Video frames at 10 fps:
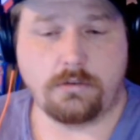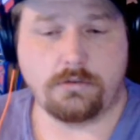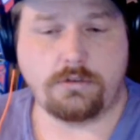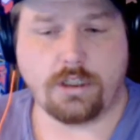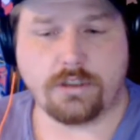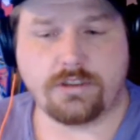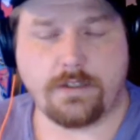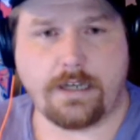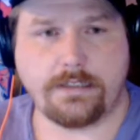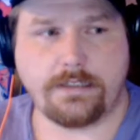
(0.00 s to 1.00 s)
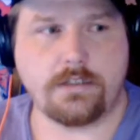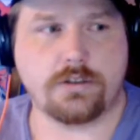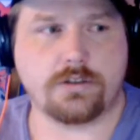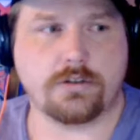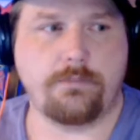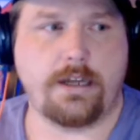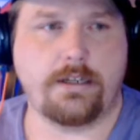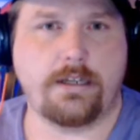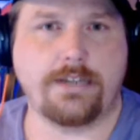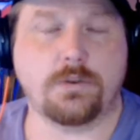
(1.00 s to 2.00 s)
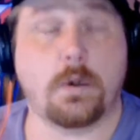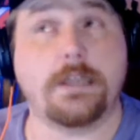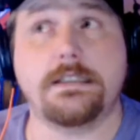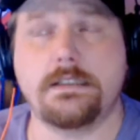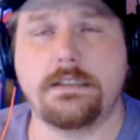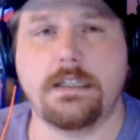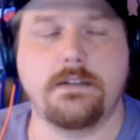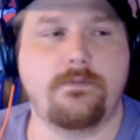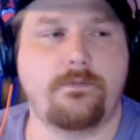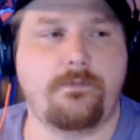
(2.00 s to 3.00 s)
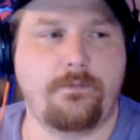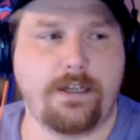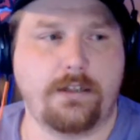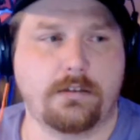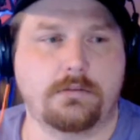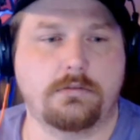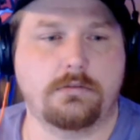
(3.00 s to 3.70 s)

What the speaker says: just so that I didn't stream that day, so I didn't feel